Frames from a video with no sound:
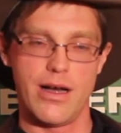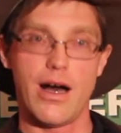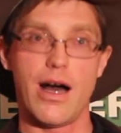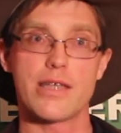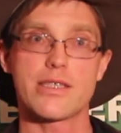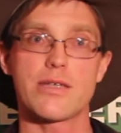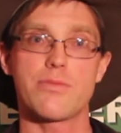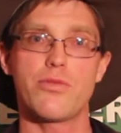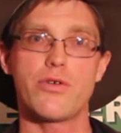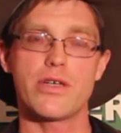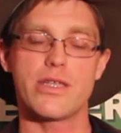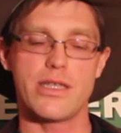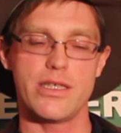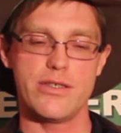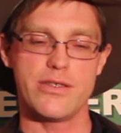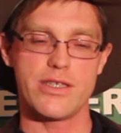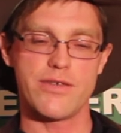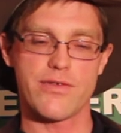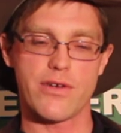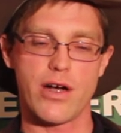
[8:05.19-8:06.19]
I support the
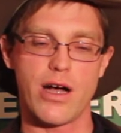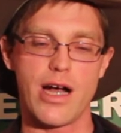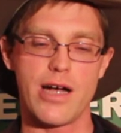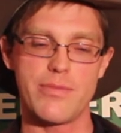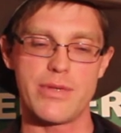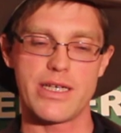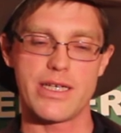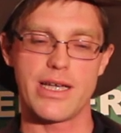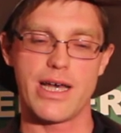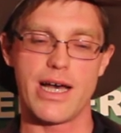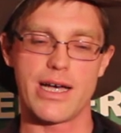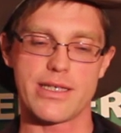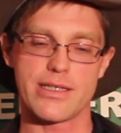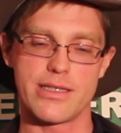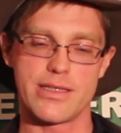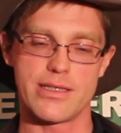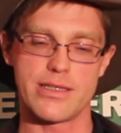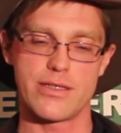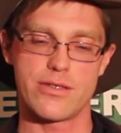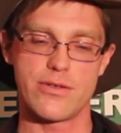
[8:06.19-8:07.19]
use of carbon
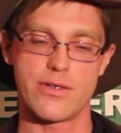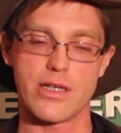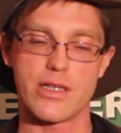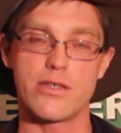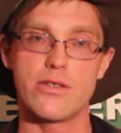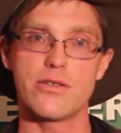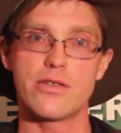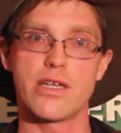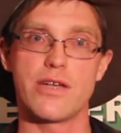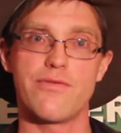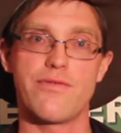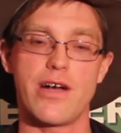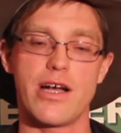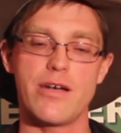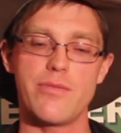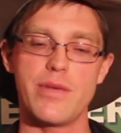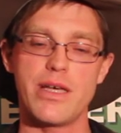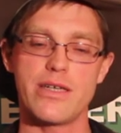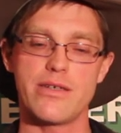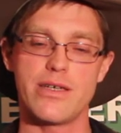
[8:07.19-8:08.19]
taxes to include
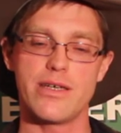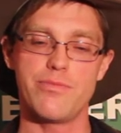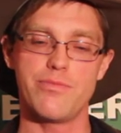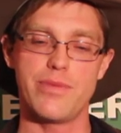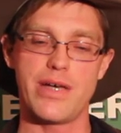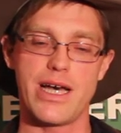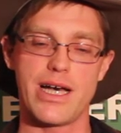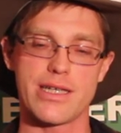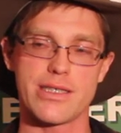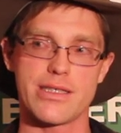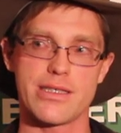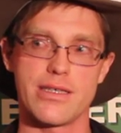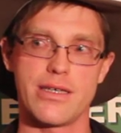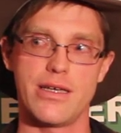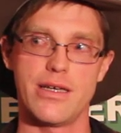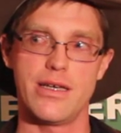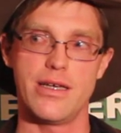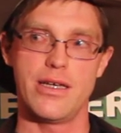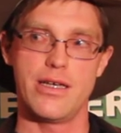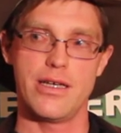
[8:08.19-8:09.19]
environmental impacts
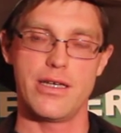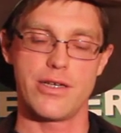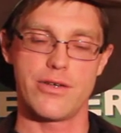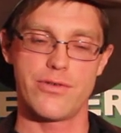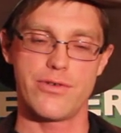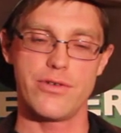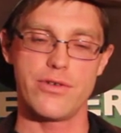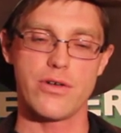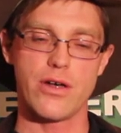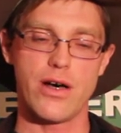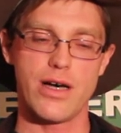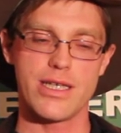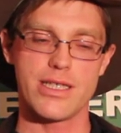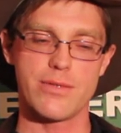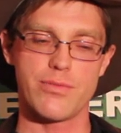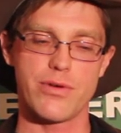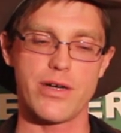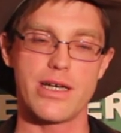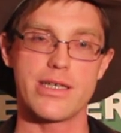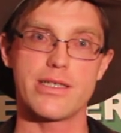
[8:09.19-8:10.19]
and true
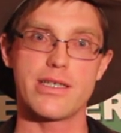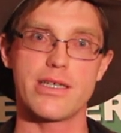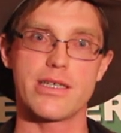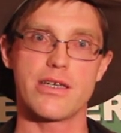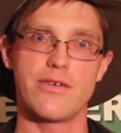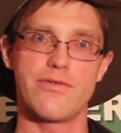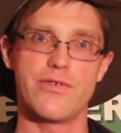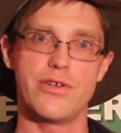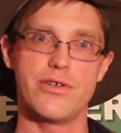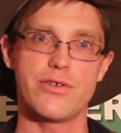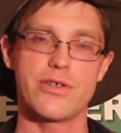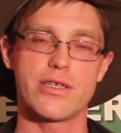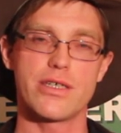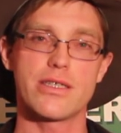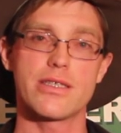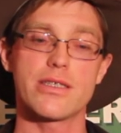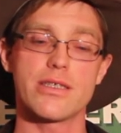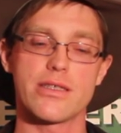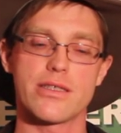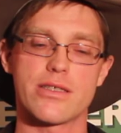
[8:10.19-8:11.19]
cost pricing of new
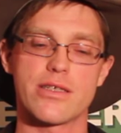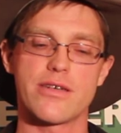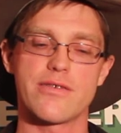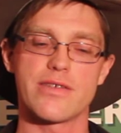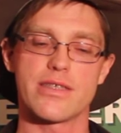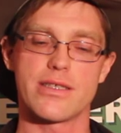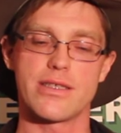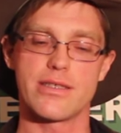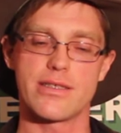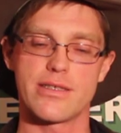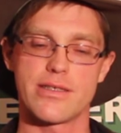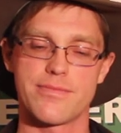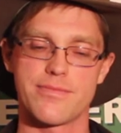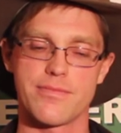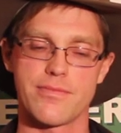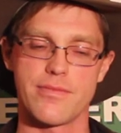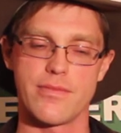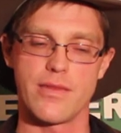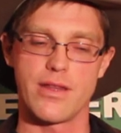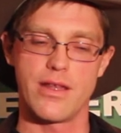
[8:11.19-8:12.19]
goods and services.
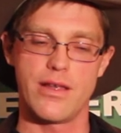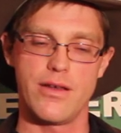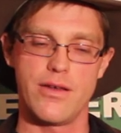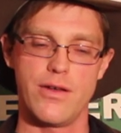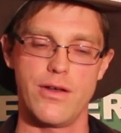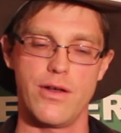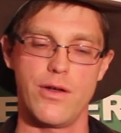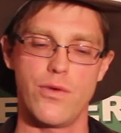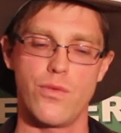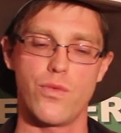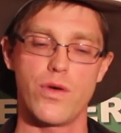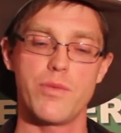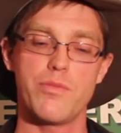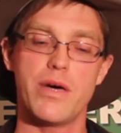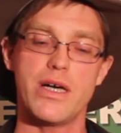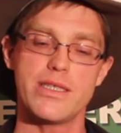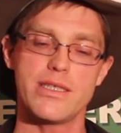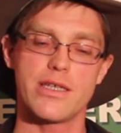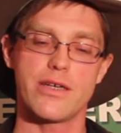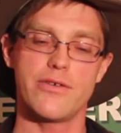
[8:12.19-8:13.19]
We
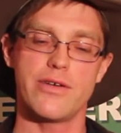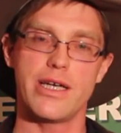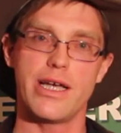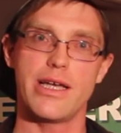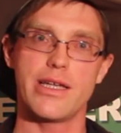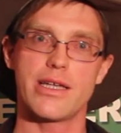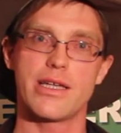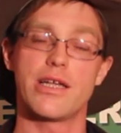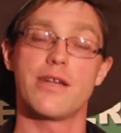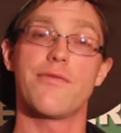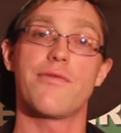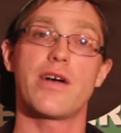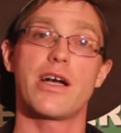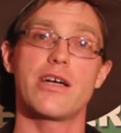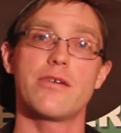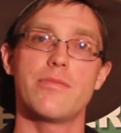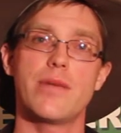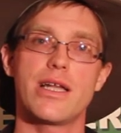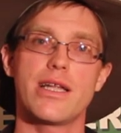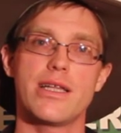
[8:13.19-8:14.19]
must create an
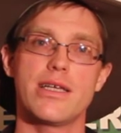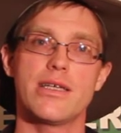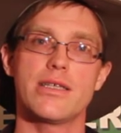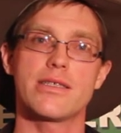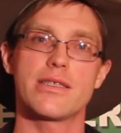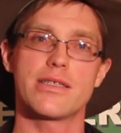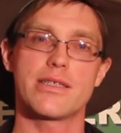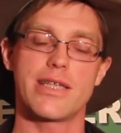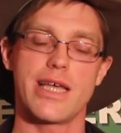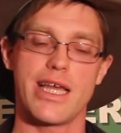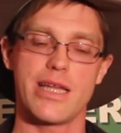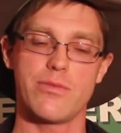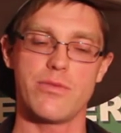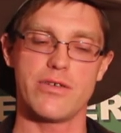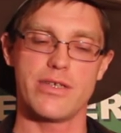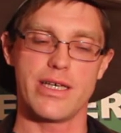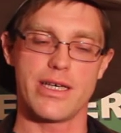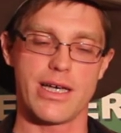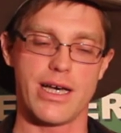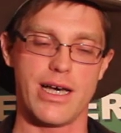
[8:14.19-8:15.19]
environmentally
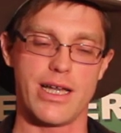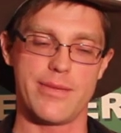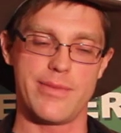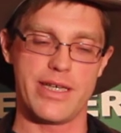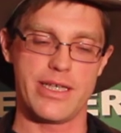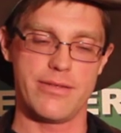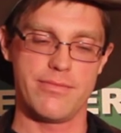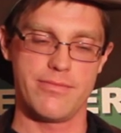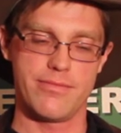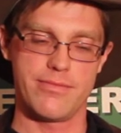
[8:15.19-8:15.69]
sustainable economy.